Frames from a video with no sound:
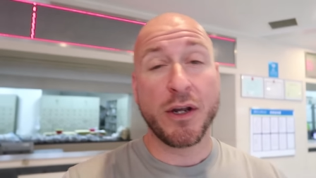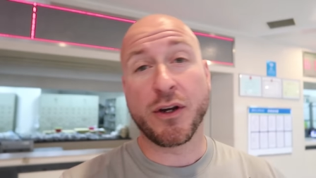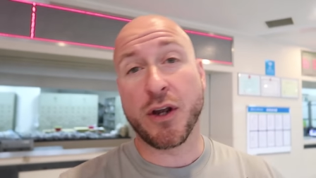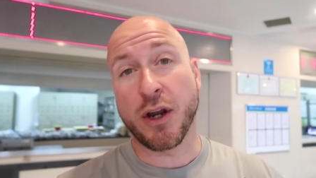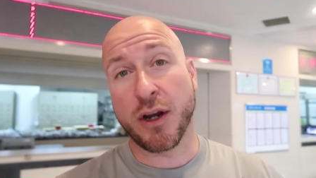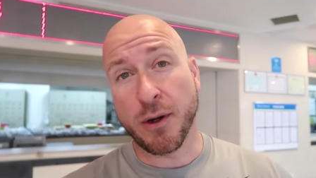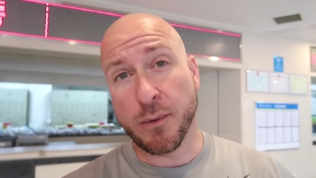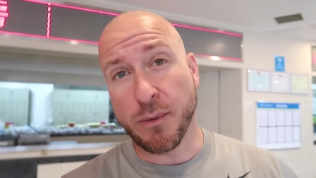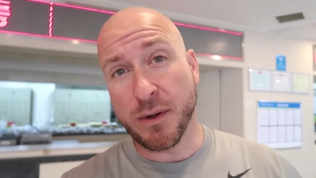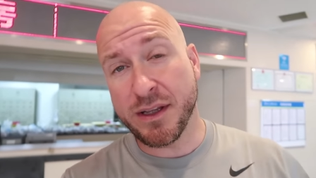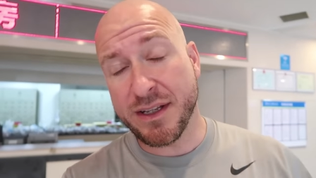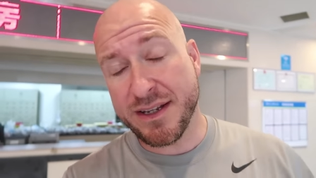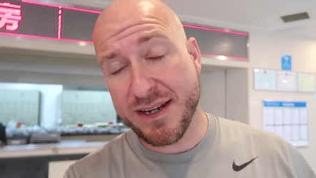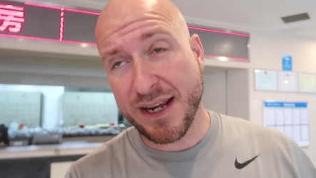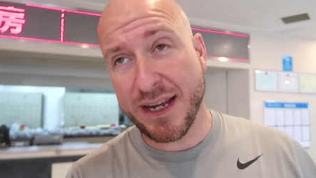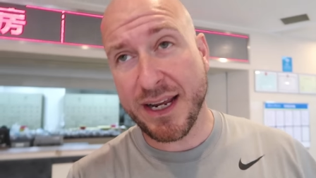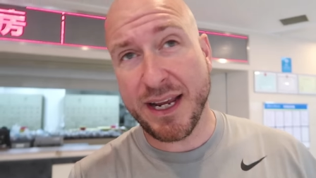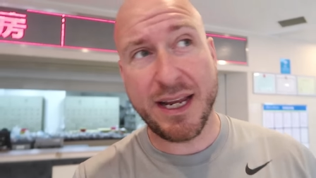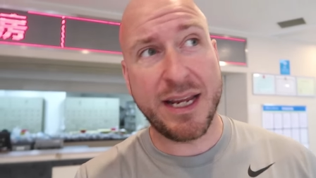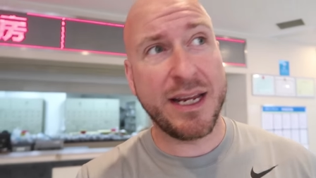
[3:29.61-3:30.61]
cook it with
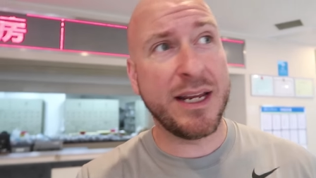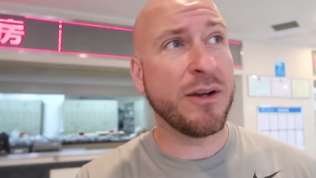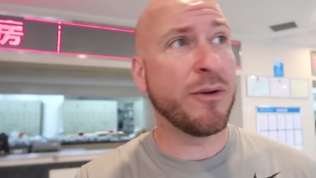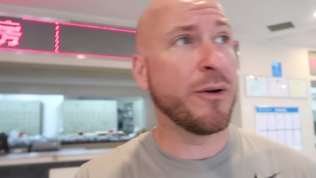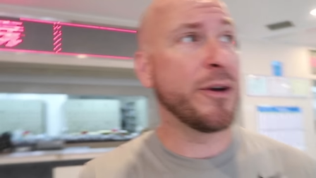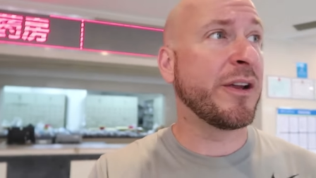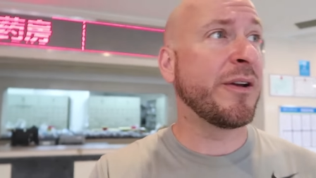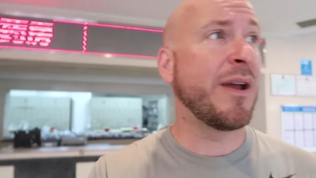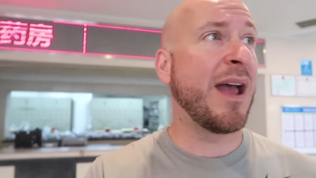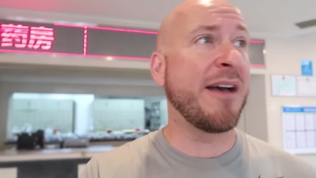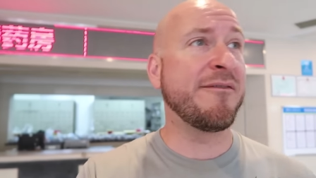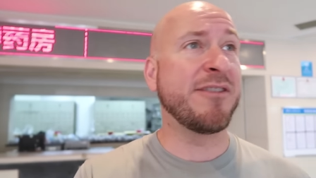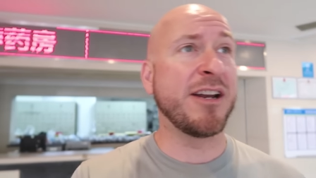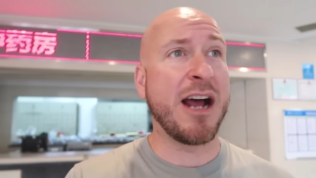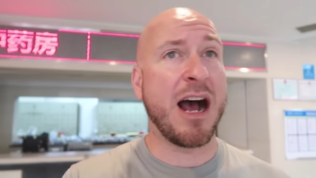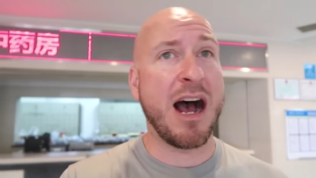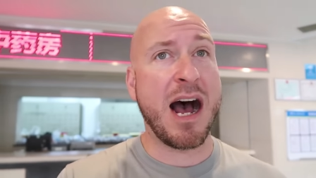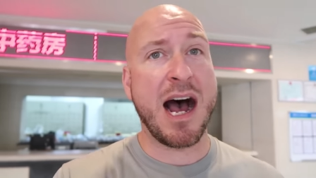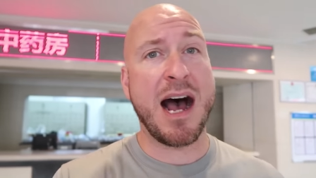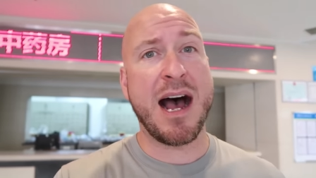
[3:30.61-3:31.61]
tea, or you have it
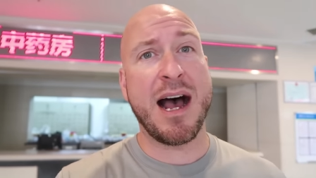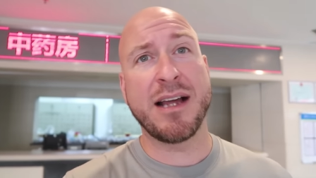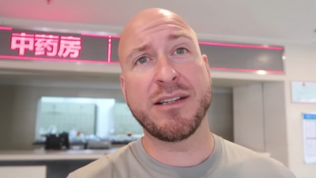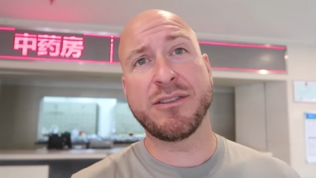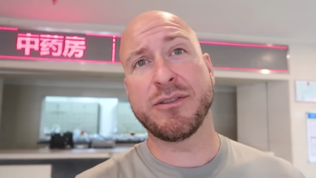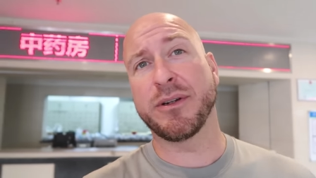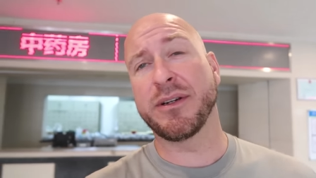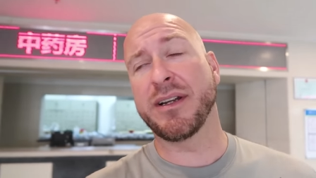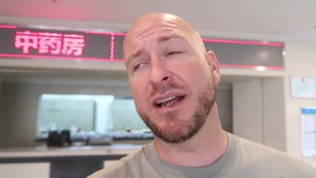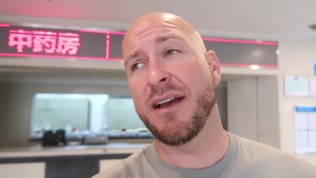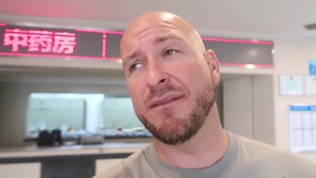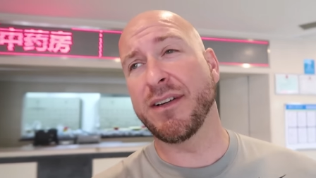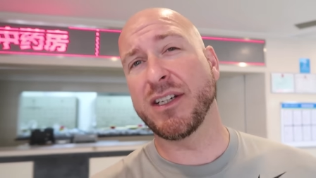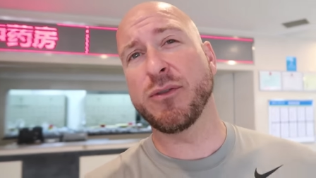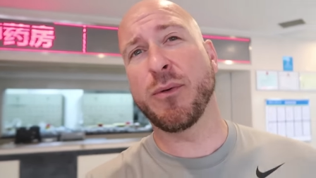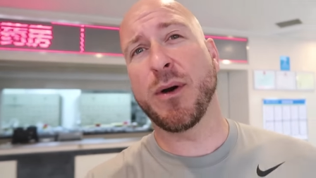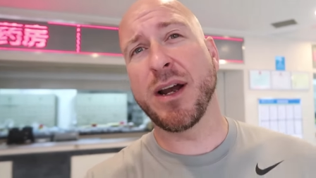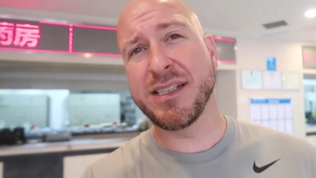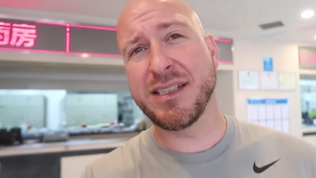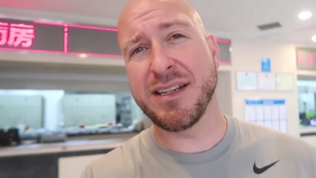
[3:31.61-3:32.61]
hot, or you have it
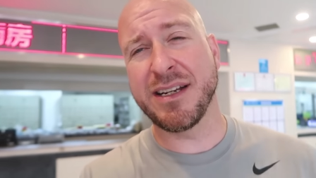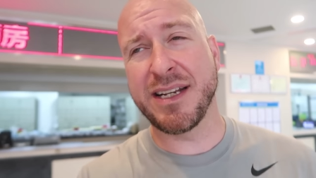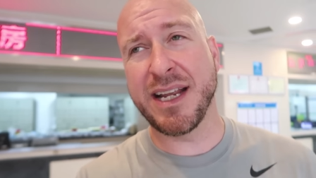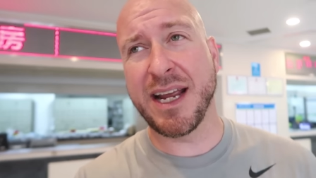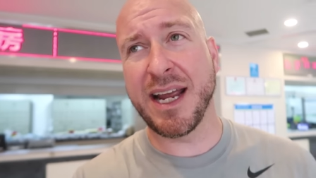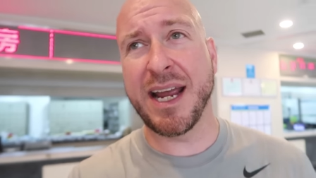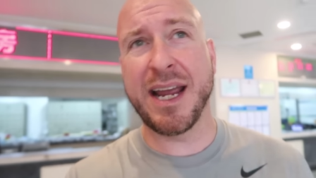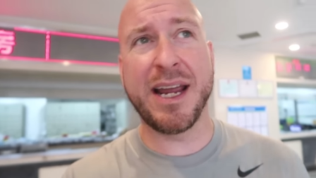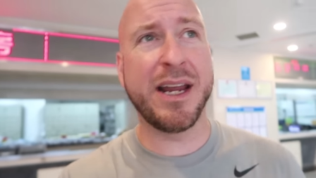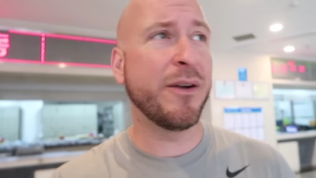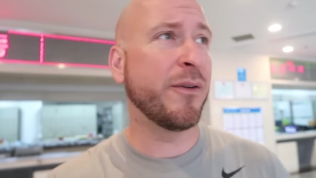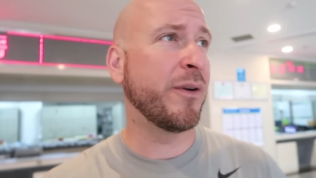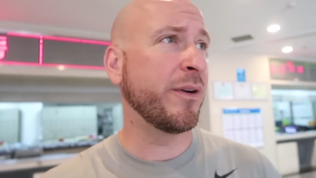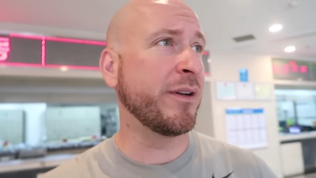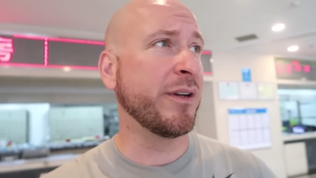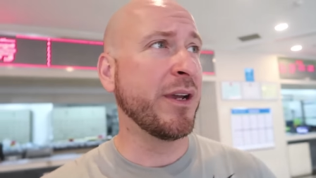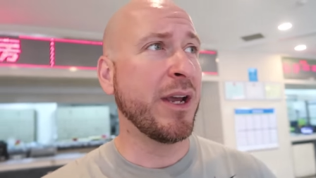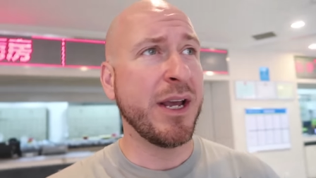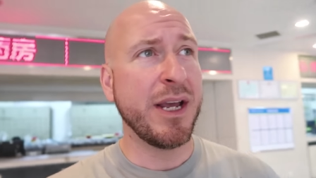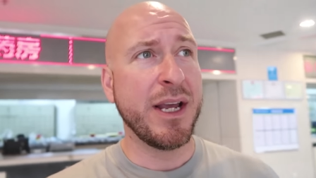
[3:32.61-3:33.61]
twice a day, or
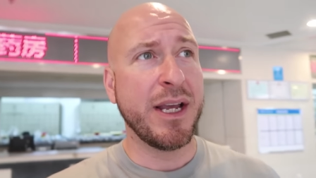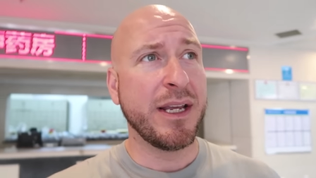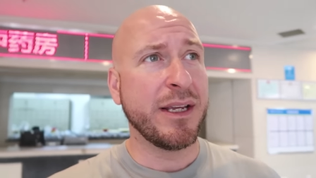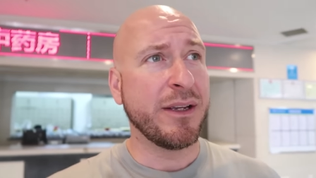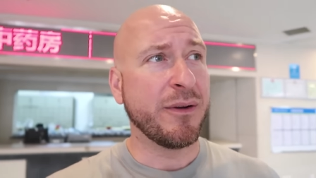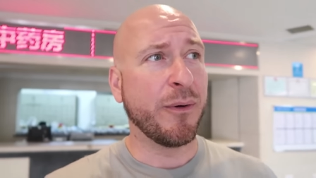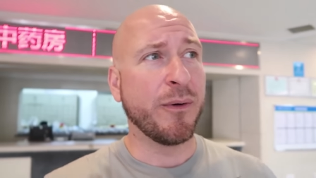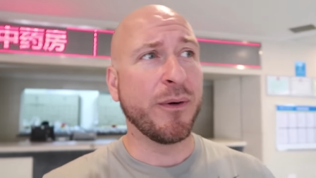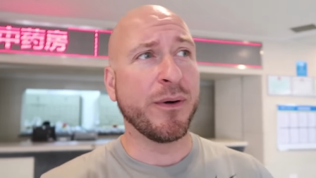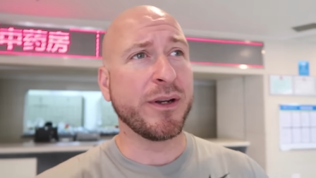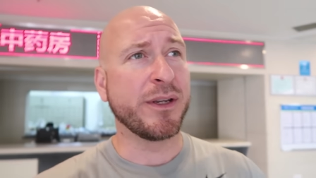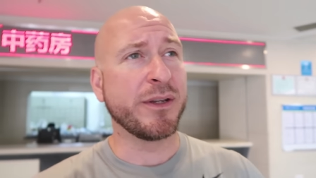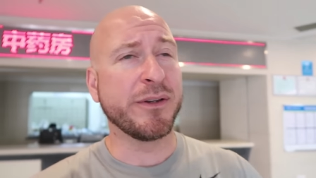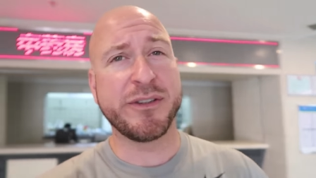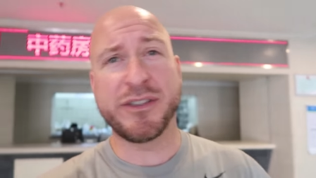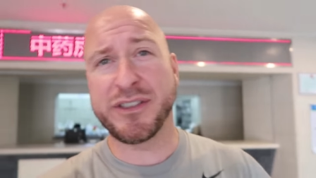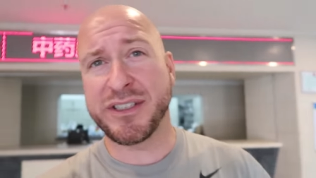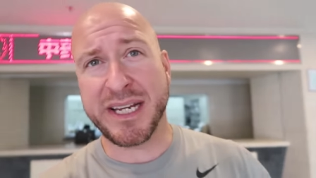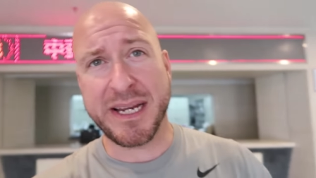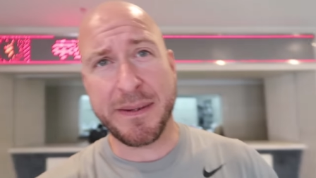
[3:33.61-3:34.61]
you
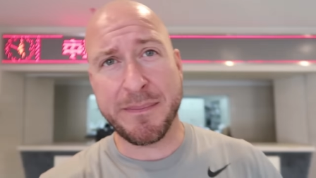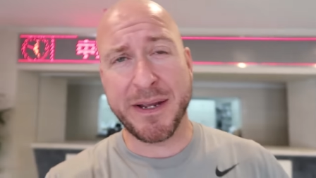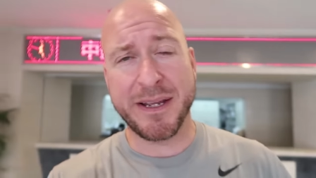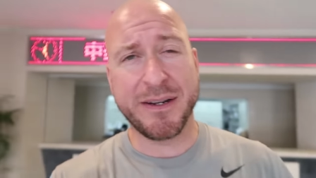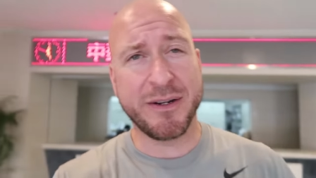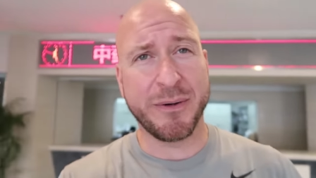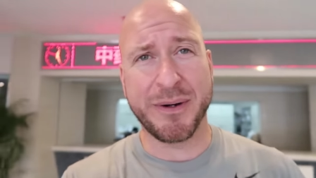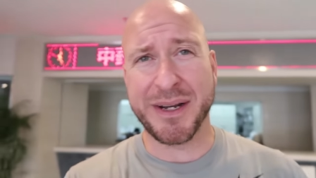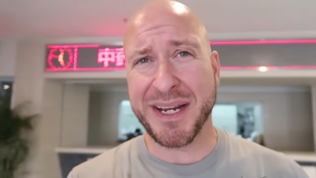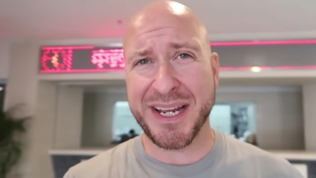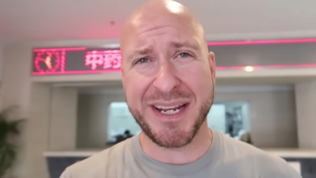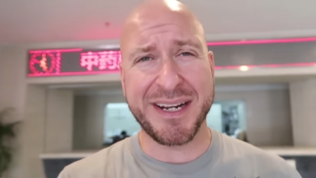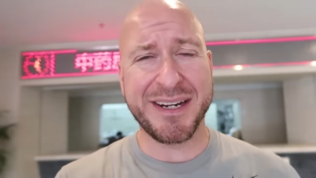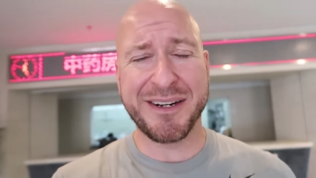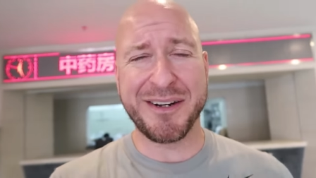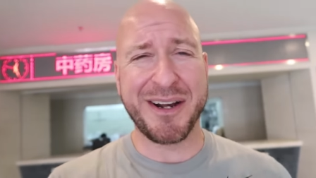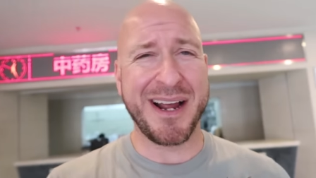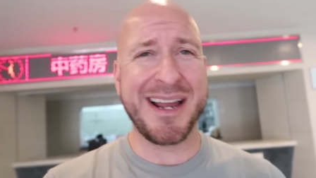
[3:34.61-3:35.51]
steam it, or eat it.